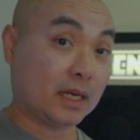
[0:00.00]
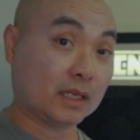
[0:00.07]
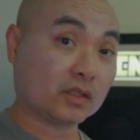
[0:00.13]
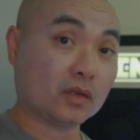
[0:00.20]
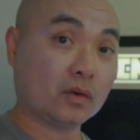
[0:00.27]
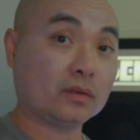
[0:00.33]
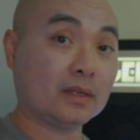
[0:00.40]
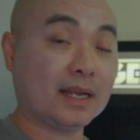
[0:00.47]
And
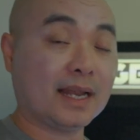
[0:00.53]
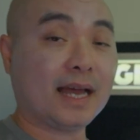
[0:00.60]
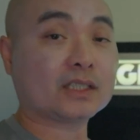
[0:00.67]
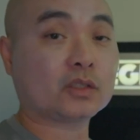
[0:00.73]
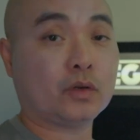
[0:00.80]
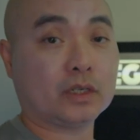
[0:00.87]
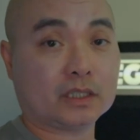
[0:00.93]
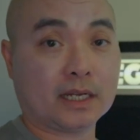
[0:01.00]
so the last
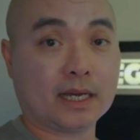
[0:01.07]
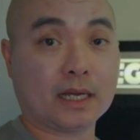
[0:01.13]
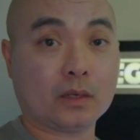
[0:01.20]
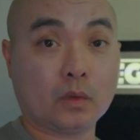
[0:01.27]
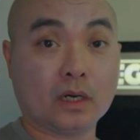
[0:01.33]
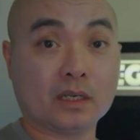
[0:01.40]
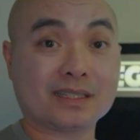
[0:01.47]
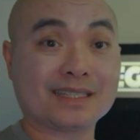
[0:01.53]
question I had
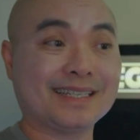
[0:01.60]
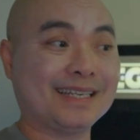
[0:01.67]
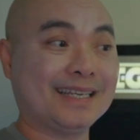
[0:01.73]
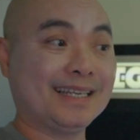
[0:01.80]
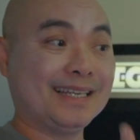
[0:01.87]
was,